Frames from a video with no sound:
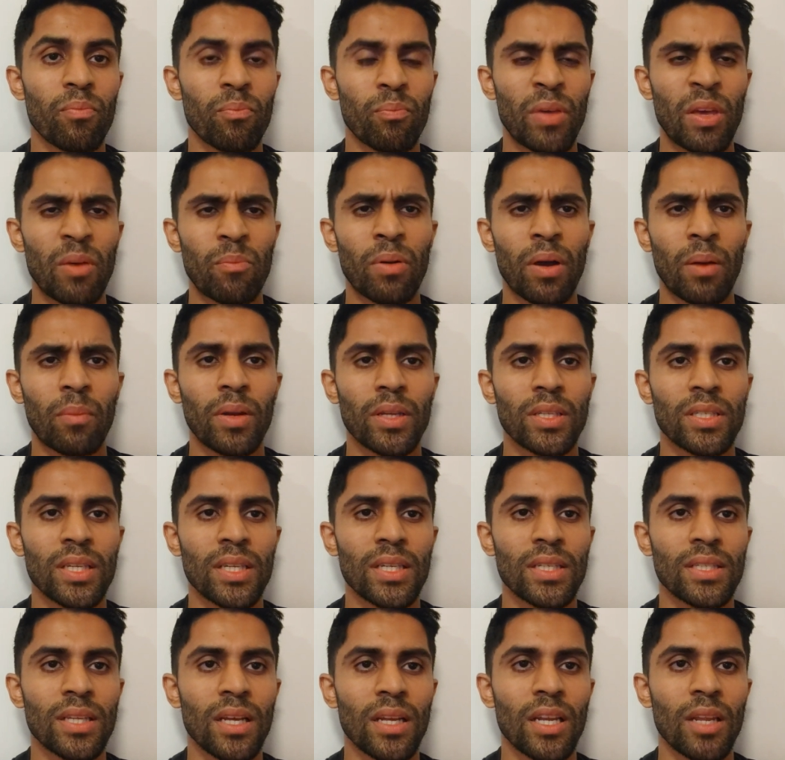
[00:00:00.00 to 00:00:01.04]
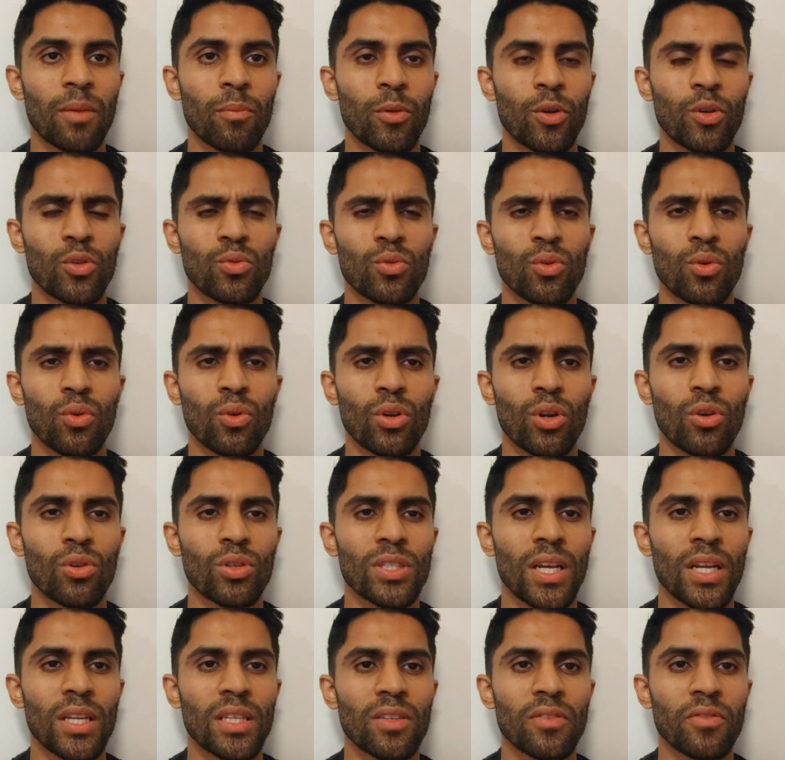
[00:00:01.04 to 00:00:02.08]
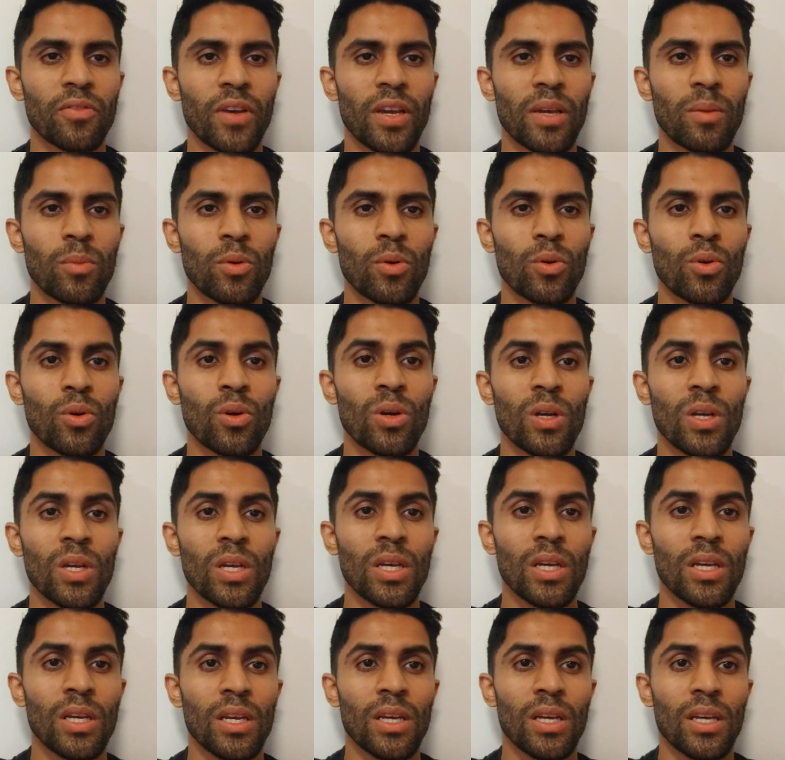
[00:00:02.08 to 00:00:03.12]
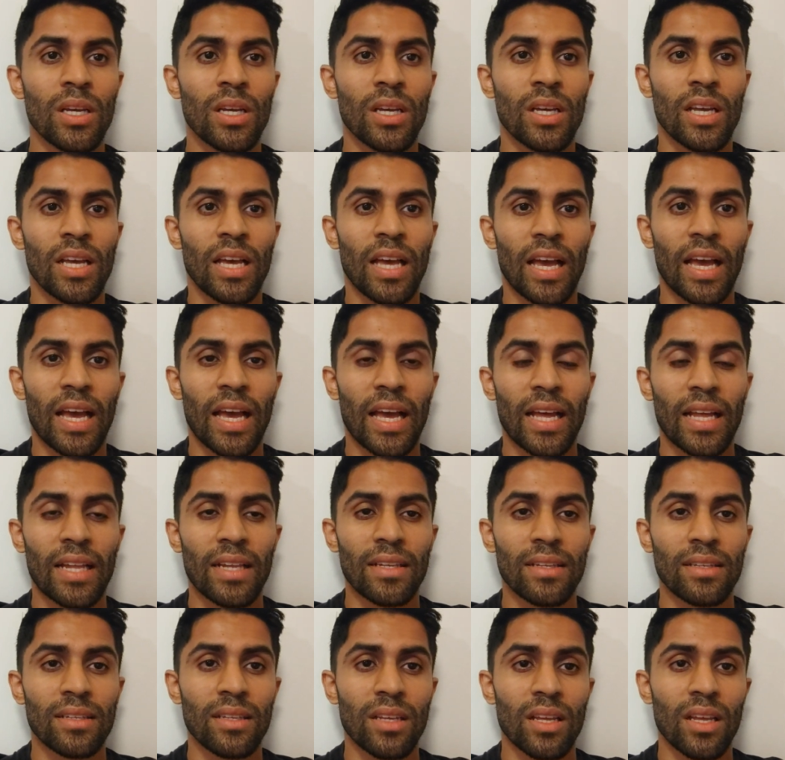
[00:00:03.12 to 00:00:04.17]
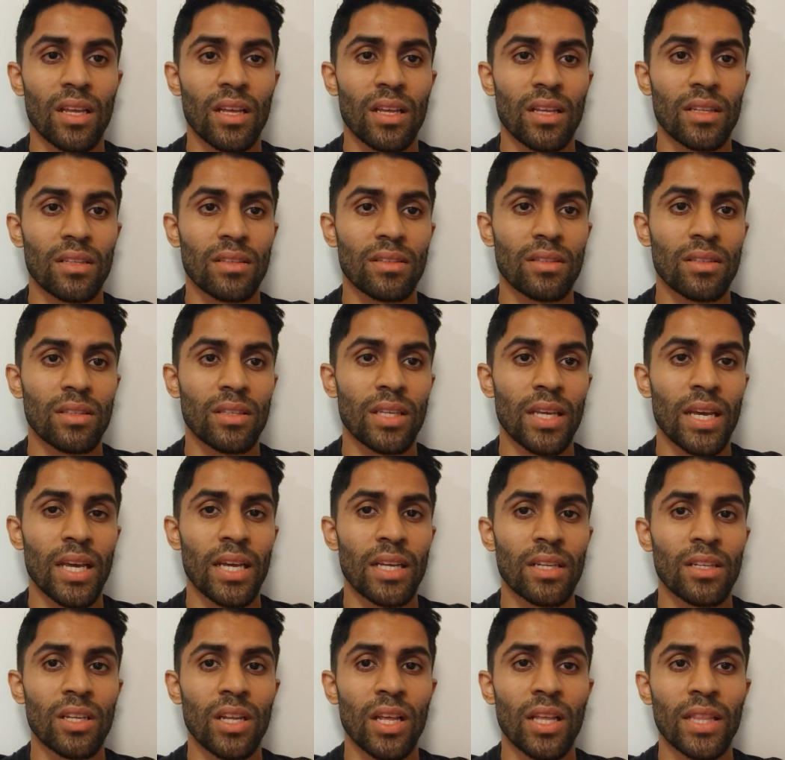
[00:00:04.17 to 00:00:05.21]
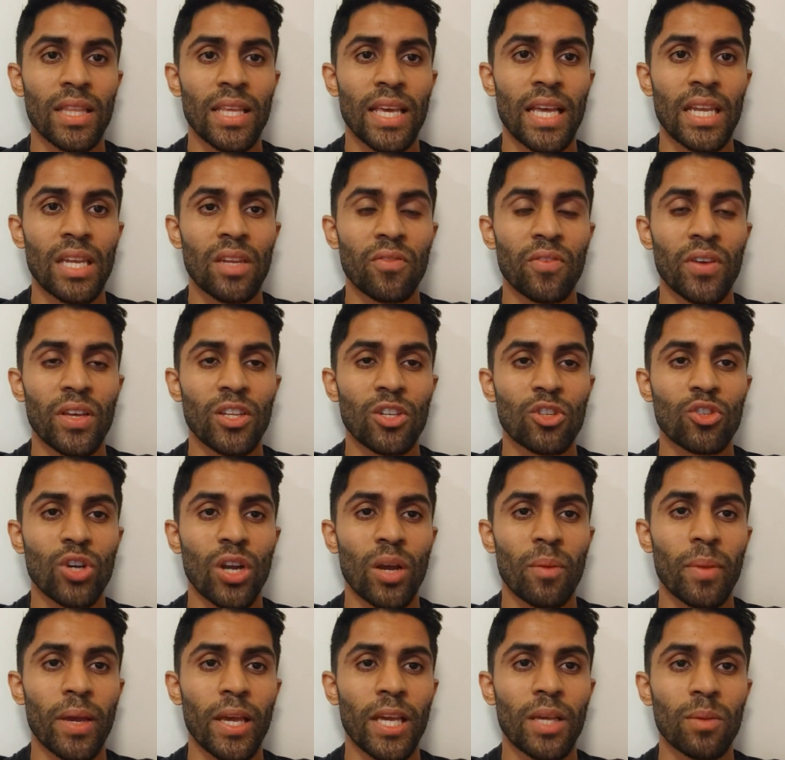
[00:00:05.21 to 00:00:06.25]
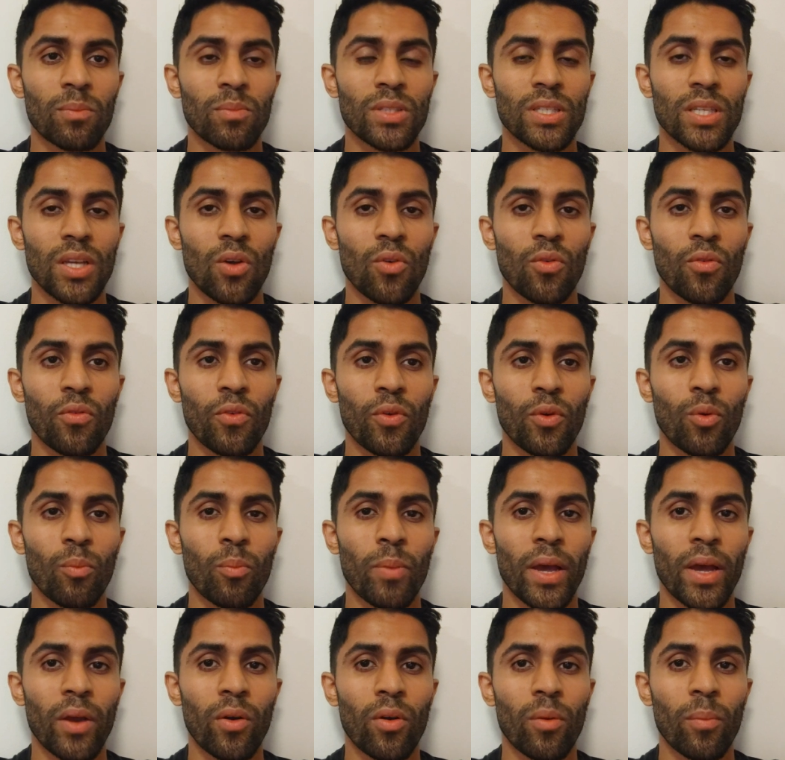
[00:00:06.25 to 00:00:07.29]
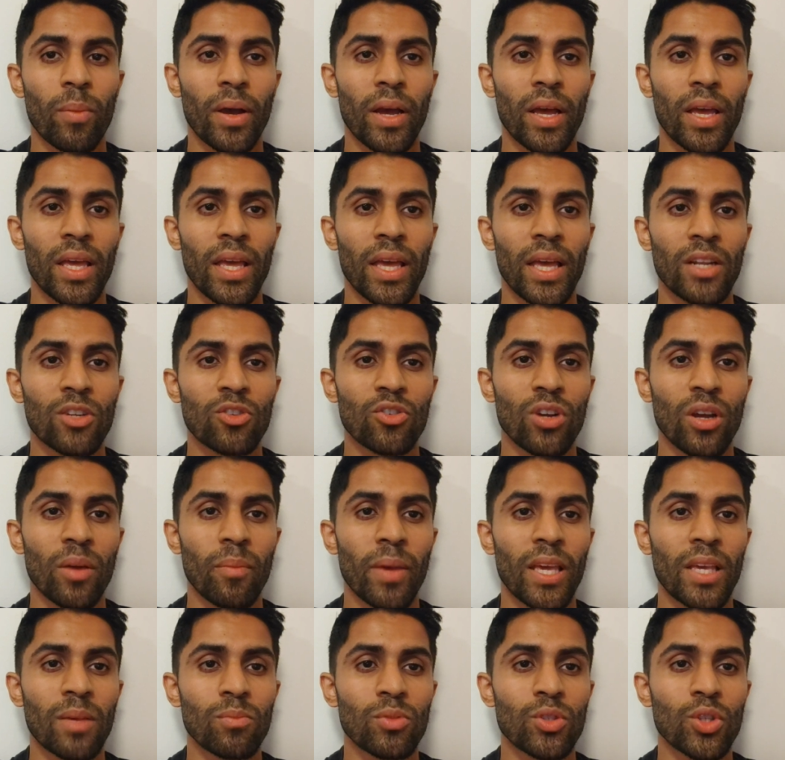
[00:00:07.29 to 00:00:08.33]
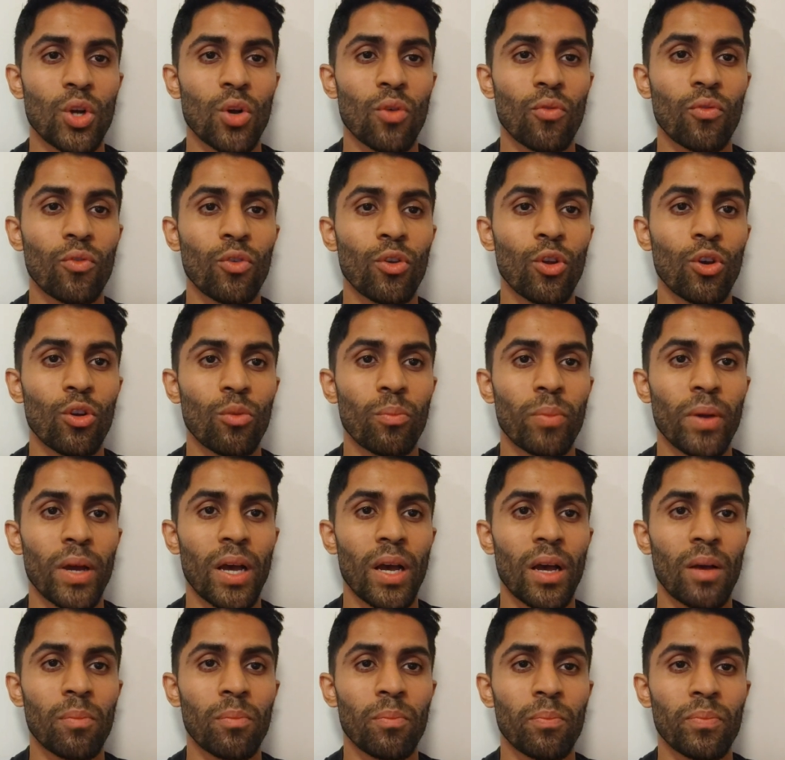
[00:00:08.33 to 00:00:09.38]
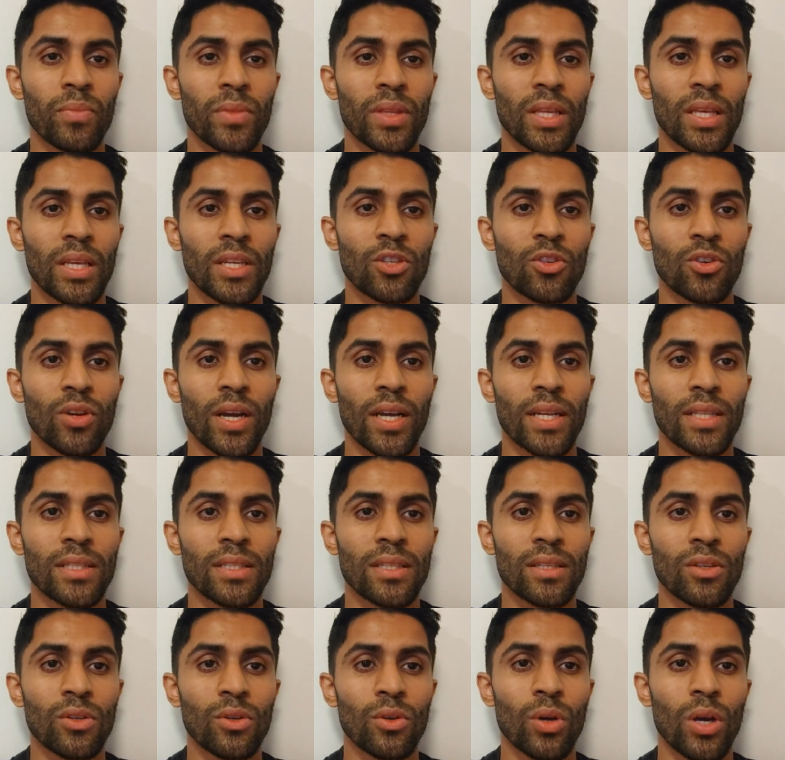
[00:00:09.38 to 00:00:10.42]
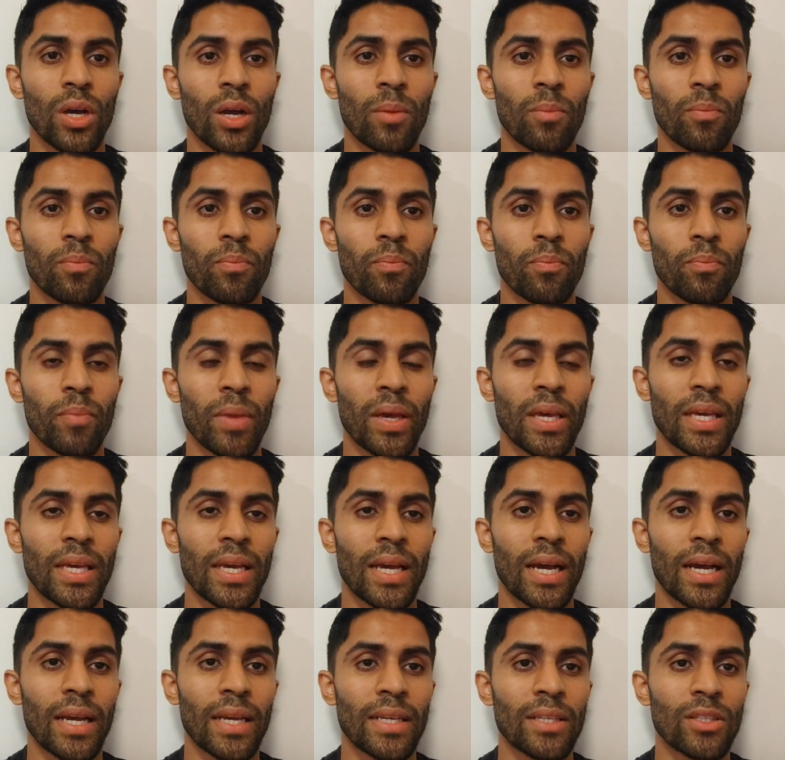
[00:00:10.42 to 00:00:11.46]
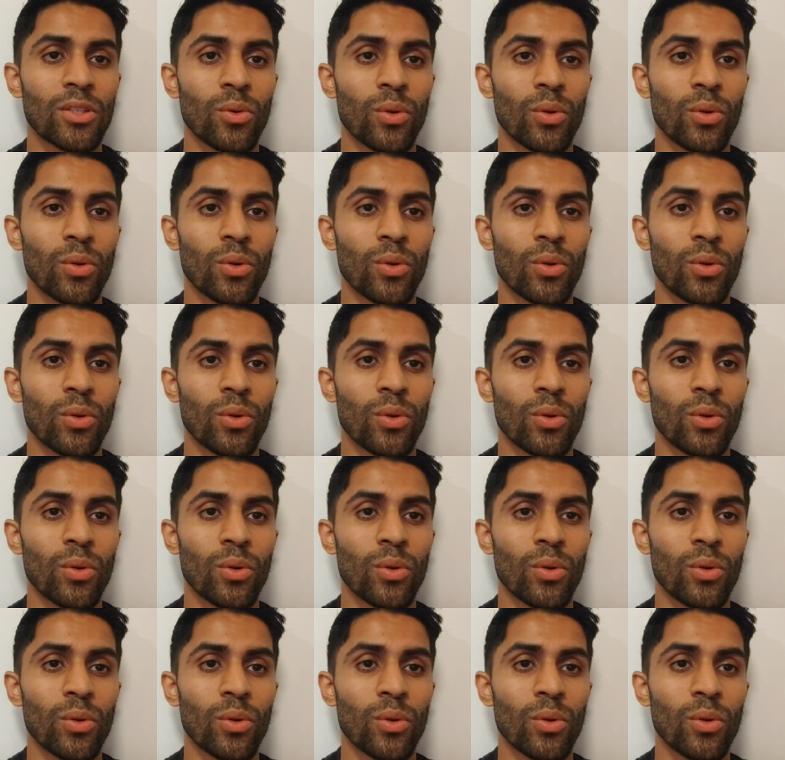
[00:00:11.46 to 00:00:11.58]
Bit of publicity stunt him, because we all know Sonny's a fame whore, and at the end of it, to try and make himself feel better about it and try and make himself look better, he tried to make out he's